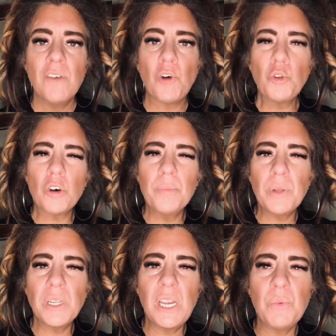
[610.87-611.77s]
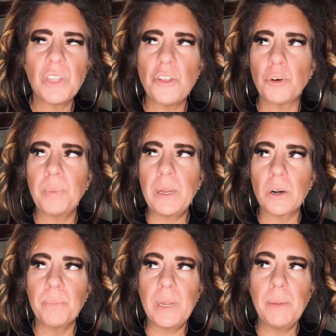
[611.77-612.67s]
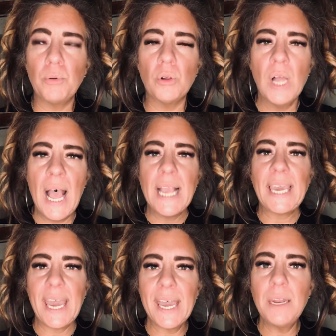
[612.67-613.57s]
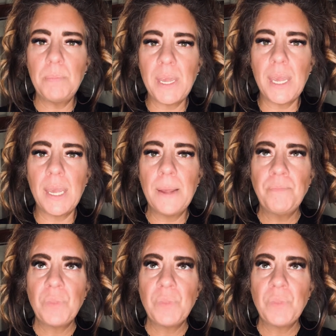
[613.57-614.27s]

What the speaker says: Vulnerability with other people can be